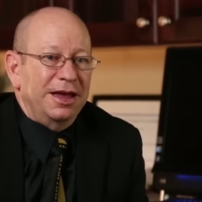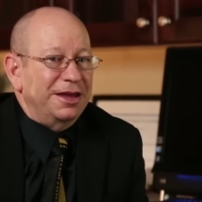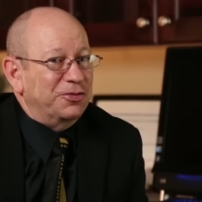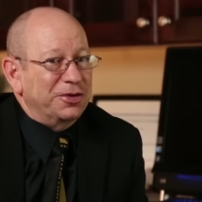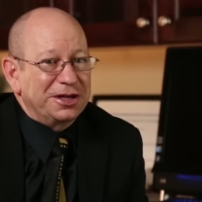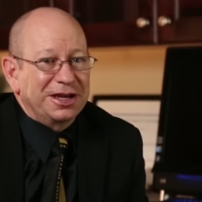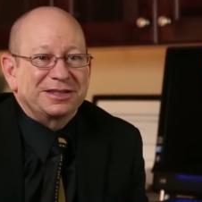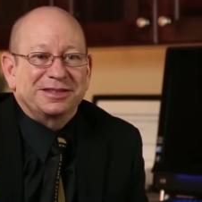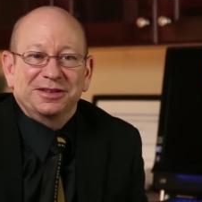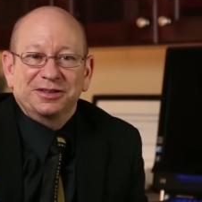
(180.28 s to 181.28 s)
It
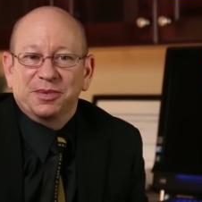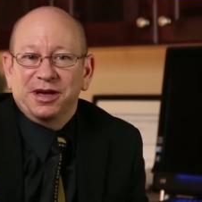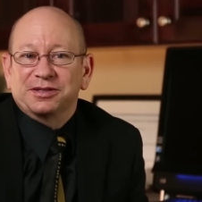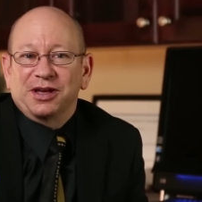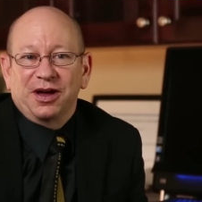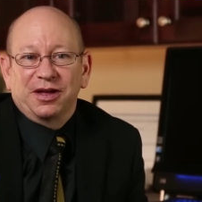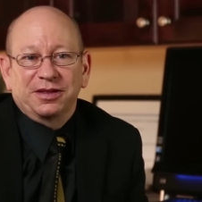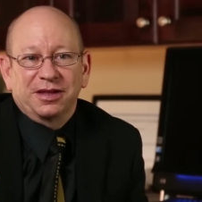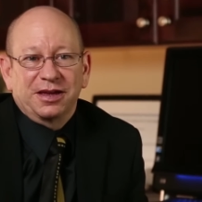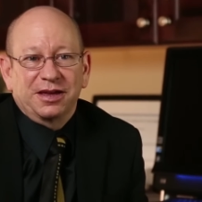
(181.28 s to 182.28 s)
still depends
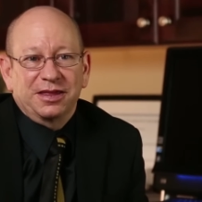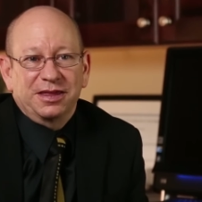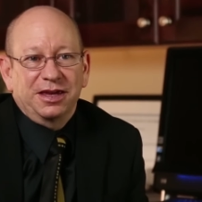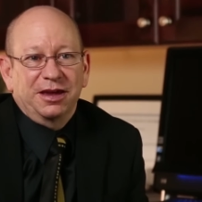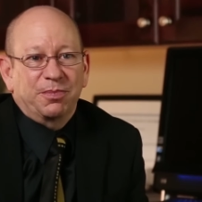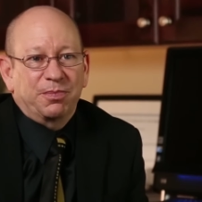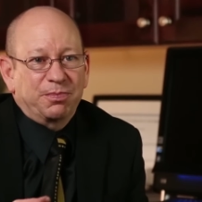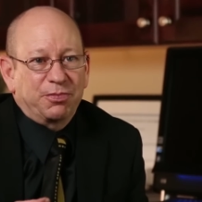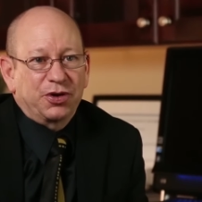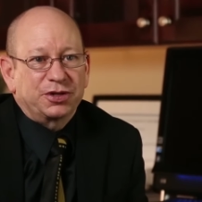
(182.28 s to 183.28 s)
on the
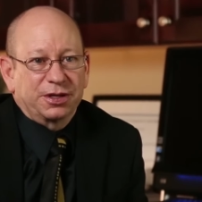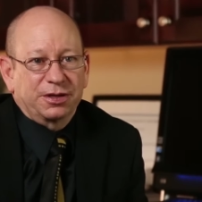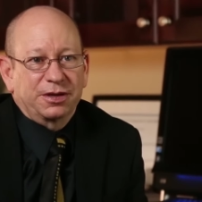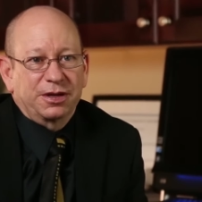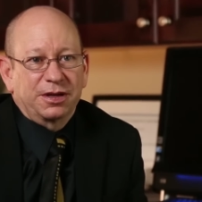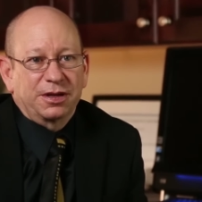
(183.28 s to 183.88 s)
person.